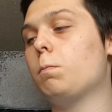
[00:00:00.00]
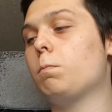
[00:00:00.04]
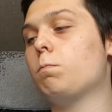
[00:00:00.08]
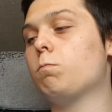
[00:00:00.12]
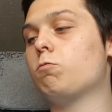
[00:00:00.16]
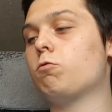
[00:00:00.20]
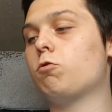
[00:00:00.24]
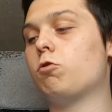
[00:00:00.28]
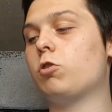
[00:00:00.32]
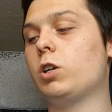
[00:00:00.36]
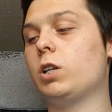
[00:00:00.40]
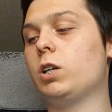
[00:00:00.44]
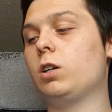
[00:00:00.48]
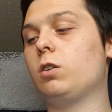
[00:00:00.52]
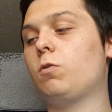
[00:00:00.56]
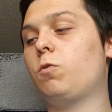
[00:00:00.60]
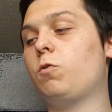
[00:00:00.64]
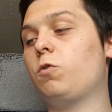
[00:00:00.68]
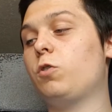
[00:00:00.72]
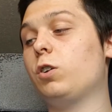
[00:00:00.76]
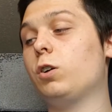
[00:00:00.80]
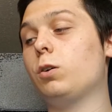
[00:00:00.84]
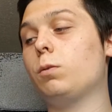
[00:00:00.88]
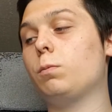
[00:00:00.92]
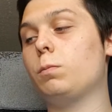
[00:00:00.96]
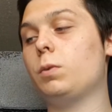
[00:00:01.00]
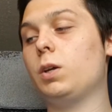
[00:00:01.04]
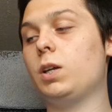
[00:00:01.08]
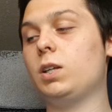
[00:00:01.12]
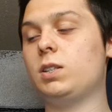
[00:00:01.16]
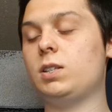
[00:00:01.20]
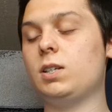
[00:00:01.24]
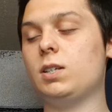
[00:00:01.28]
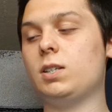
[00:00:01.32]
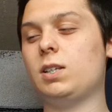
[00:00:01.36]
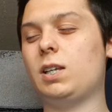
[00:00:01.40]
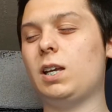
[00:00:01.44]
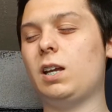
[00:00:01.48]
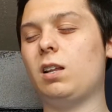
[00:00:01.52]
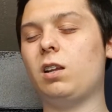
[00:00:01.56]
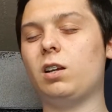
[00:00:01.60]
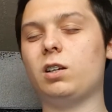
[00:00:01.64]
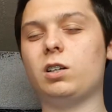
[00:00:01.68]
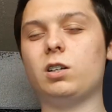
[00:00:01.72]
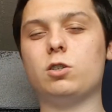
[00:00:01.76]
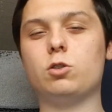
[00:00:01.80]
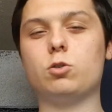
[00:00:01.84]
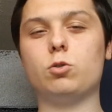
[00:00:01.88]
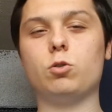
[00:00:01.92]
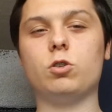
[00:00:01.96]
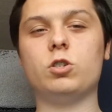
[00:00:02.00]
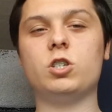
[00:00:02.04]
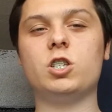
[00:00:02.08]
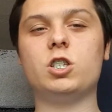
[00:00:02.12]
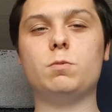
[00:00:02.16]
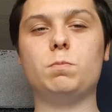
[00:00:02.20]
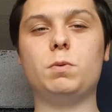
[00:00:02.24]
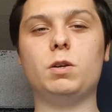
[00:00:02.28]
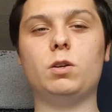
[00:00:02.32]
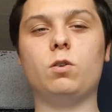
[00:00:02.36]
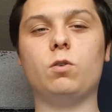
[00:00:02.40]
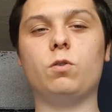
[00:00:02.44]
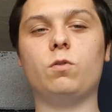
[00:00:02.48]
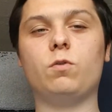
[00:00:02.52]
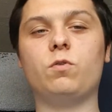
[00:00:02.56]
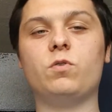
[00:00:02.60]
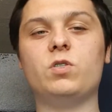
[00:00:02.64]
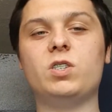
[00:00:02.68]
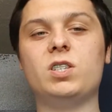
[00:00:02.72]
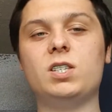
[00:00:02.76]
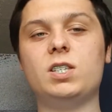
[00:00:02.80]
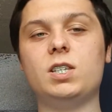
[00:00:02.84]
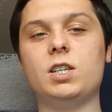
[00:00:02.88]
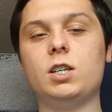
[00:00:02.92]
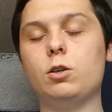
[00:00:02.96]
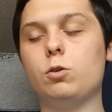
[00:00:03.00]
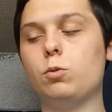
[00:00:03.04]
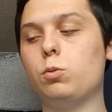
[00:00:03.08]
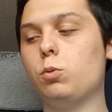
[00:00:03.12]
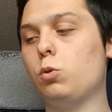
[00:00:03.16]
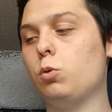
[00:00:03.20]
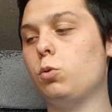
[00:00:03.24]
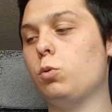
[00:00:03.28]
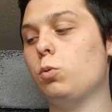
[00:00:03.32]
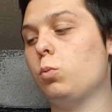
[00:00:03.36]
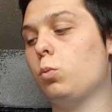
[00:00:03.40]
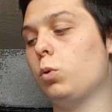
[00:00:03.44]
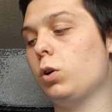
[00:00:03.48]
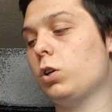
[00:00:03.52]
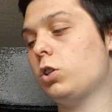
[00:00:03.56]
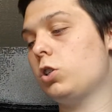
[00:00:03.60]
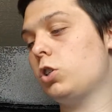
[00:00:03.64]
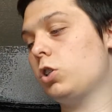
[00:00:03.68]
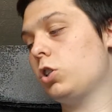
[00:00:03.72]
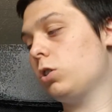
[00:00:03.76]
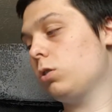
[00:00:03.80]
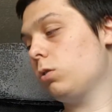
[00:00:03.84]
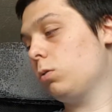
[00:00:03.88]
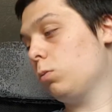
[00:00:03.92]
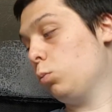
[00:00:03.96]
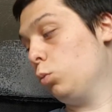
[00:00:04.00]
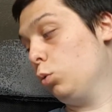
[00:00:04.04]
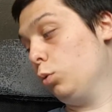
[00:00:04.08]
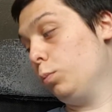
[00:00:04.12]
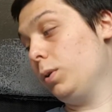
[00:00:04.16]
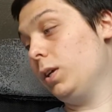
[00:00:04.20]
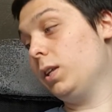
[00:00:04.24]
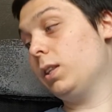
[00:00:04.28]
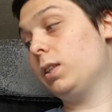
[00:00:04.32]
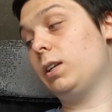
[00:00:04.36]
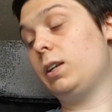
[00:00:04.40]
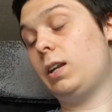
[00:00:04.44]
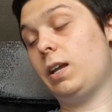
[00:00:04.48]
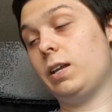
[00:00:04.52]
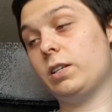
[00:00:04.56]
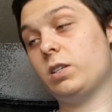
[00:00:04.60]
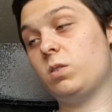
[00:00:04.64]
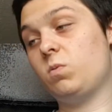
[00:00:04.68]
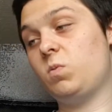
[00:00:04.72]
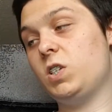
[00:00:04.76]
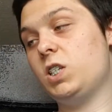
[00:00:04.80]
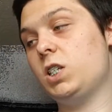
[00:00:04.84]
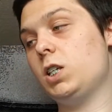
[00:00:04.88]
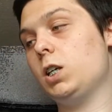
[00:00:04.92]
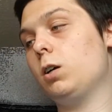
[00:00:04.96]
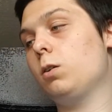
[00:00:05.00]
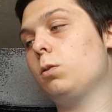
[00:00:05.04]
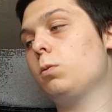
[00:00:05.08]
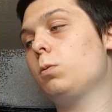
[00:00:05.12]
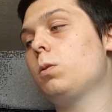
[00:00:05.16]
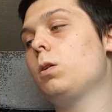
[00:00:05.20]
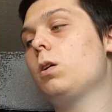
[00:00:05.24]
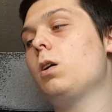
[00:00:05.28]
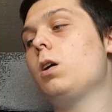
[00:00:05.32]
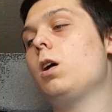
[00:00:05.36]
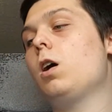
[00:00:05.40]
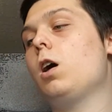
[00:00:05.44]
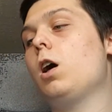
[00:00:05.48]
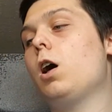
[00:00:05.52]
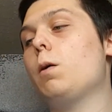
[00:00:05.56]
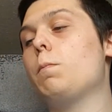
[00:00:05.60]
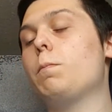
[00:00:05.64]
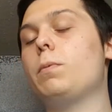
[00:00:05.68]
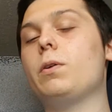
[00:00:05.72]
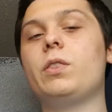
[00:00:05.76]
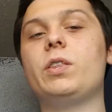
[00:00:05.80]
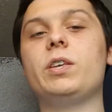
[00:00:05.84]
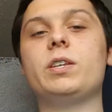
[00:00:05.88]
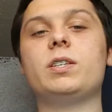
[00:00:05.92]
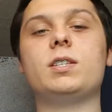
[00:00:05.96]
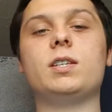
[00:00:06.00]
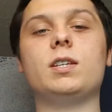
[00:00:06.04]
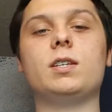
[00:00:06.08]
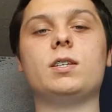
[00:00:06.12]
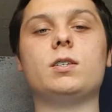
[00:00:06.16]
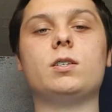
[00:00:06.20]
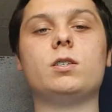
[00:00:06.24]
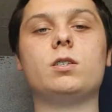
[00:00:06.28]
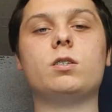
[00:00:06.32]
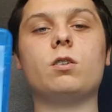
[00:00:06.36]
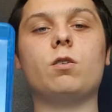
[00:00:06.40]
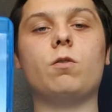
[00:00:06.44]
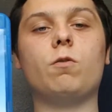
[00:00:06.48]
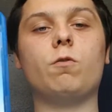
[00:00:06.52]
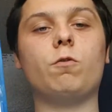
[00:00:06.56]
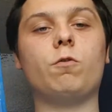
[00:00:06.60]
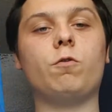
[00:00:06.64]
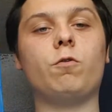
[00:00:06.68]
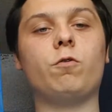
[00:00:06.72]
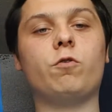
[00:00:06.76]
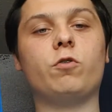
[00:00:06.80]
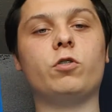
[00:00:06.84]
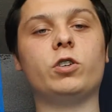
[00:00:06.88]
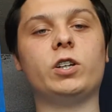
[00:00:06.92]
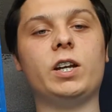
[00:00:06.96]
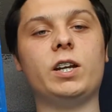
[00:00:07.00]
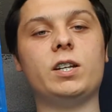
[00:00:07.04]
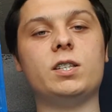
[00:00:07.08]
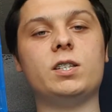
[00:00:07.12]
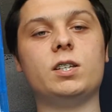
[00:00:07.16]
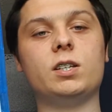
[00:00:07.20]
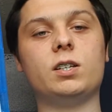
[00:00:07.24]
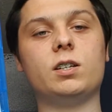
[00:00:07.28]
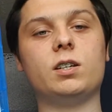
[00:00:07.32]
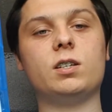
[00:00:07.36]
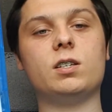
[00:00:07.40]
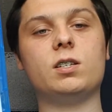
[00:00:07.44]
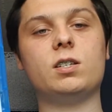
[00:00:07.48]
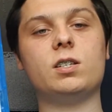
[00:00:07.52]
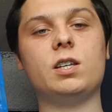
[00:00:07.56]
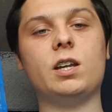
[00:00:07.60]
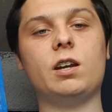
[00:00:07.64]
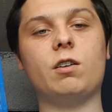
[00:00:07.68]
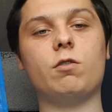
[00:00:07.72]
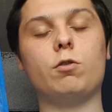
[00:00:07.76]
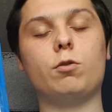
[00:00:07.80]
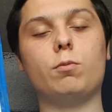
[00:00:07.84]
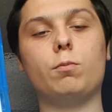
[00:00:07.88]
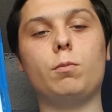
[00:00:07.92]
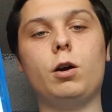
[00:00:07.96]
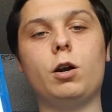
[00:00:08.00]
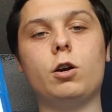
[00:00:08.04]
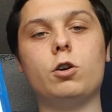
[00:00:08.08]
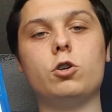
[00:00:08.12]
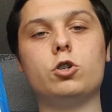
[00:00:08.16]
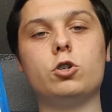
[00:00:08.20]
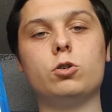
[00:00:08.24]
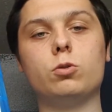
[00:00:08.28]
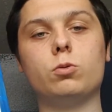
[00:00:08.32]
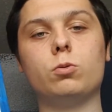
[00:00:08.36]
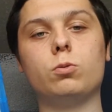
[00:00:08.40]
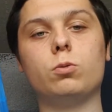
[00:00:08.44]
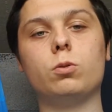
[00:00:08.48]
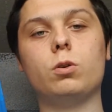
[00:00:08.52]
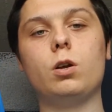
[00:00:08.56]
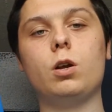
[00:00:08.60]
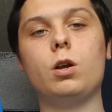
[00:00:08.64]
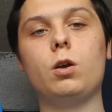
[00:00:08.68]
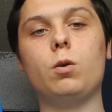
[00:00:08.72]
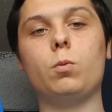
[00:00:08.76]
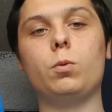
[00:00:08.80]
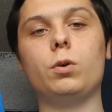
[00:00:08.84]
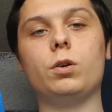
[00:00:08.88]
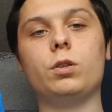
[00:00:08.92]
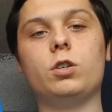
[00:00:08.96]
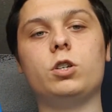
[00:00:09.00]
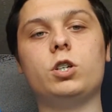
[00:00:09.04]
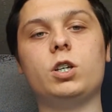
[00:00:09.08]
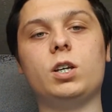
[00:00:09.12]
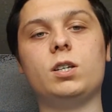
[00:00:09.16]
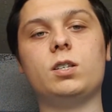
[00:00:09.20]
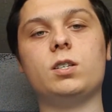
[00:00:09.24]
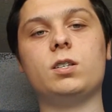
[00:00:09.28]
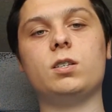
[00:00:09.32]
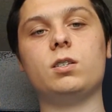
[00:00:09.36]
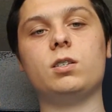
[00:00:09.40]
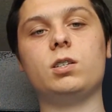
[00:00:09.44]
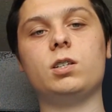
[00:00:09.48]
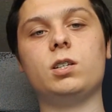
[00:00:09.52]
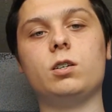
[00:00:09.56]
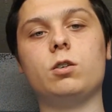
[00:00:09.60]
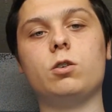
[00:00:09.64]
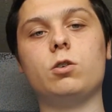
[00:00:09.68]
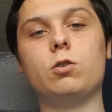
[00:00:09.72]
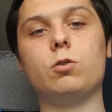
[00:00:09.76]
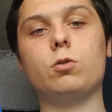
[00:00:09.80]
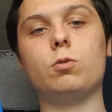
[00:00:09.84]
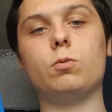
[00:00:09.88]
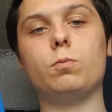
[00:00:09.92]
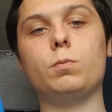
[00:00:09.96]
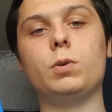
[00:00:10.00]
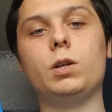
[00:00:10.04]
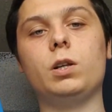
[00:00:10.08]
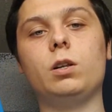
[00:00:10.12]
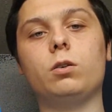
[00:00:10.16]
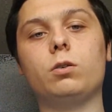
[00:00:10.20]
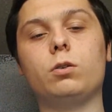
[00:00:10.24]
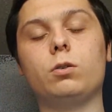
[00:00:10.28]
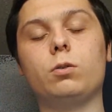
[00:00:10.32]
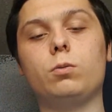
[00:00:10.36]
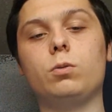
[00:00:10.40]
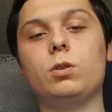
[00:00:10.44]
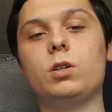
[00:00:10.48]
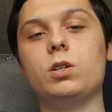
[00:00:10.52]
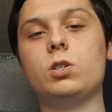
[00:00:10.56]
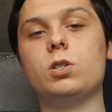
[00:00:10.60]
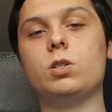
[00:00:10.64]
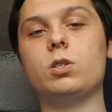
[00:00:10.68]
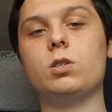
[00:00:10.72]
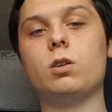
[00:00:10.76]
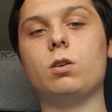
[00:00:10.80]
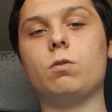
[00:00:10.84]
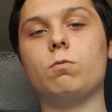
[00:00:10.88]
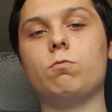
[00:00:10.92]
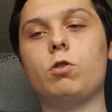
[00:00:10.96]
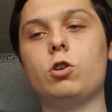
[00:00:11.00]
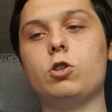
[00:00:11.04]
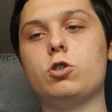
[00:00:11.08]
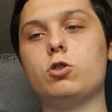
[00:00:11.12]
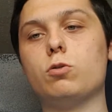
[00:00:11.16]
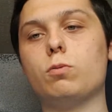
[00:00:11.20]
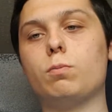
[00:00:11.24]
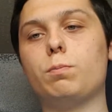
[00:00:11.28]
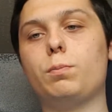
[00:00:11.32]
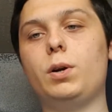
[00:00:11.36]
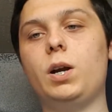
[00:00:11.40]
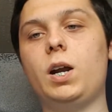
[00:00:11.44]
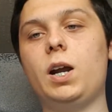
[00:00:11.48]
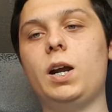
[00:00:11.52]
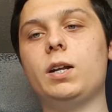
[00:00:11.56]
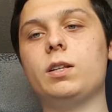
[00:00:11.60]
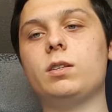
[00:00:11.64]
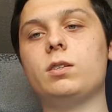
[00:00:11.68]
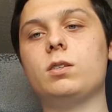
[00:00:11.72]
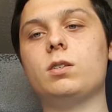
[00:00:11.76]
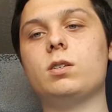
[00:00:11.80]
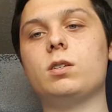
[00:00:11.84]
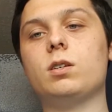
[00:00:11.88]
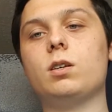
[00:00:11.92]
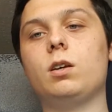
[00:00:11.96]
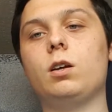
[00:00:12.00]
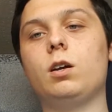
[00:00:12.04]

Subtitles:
Really good film. It did get like a sort of spin-off sequel, which will be in the next video, but this is Forgetting Sarah Marshall, with Jason Segel, Mila Kunis, Russell Brand,